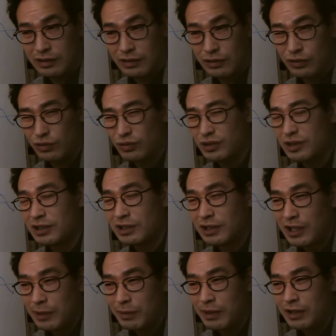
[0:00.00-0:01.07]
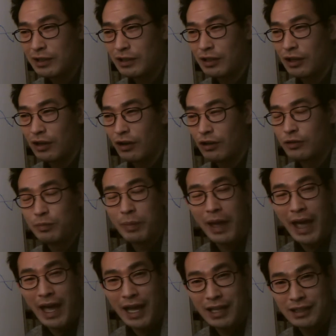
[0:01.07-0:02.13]
To sleep in on
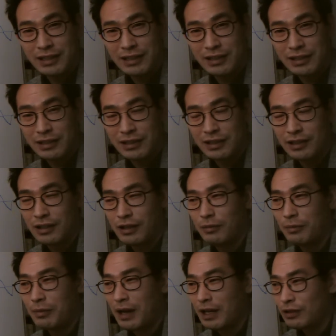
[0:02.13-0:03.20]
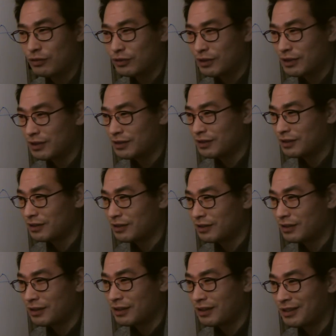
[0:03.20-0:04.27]
bed, my goodness,
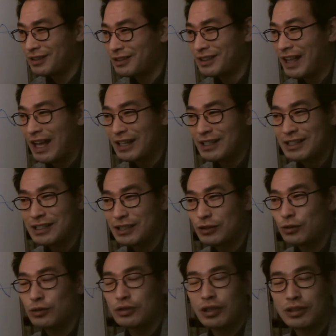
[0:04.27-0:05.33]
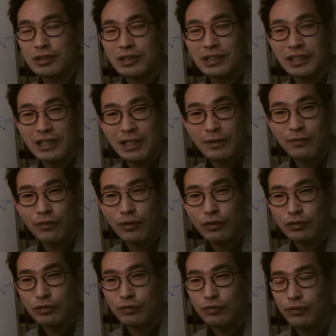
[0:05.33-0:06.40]
it's not easy to just sleep,
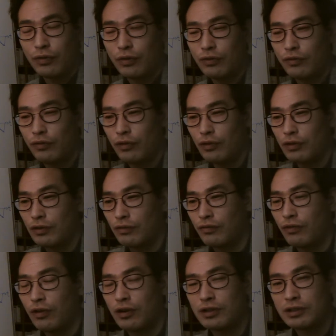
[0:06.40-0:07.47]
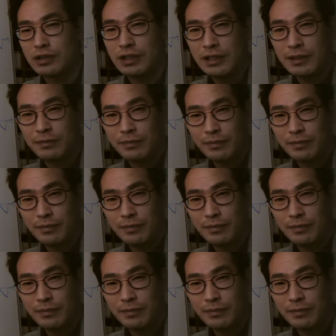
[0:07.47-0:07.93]
fall asleep